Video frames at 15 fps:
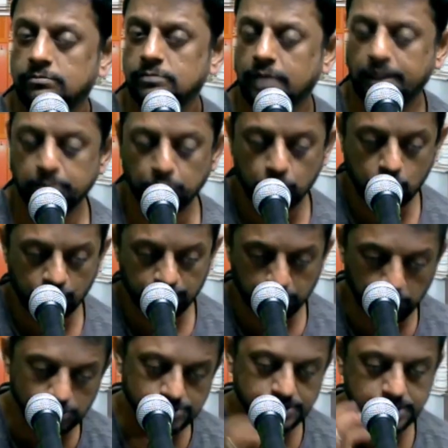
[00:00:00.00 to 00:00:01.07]
okay, book of
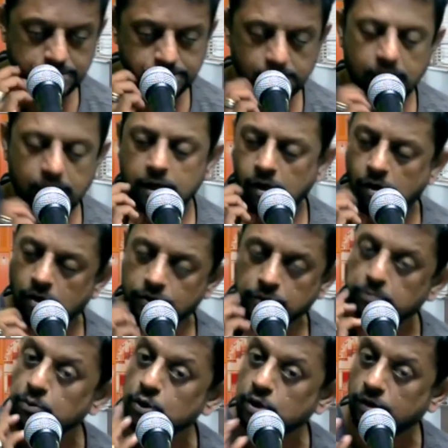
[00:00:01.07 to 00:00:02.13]
Moses or the
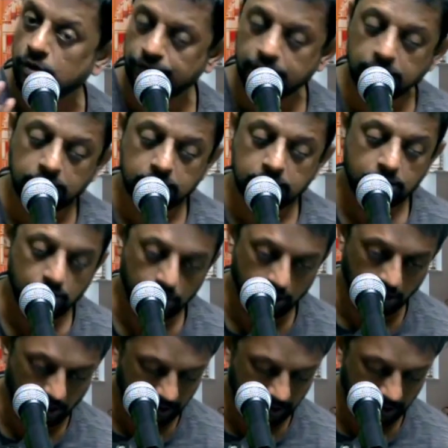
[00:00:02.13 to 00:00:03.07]
book of the law.